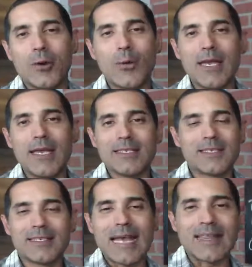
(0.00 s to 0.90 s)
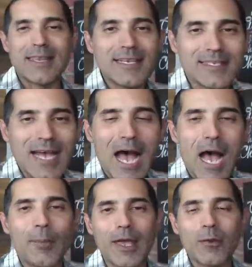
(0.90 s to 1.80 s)
We set things
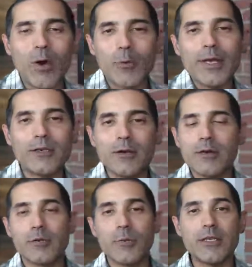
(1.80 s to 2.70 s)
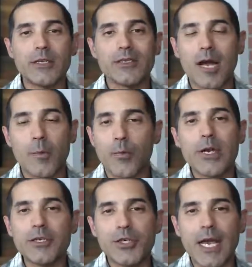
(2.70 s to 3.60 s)
up. And what we do is we just
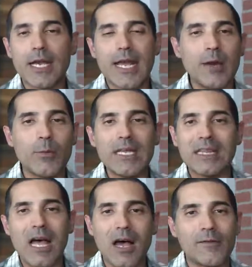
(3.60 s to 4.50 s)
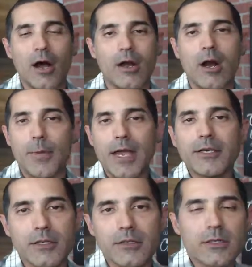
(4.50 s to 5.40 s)
appreciate and we love on our
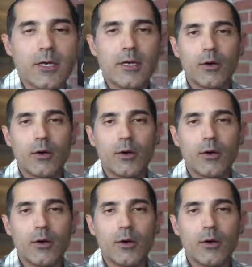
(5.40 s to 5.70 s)
patients.